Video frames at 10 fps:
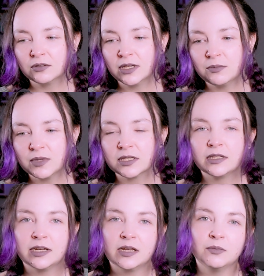only
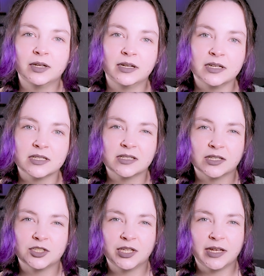misleading, but it is
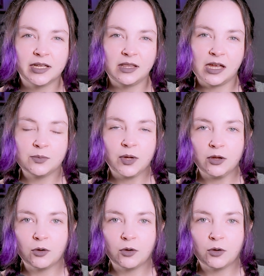essentially a lie by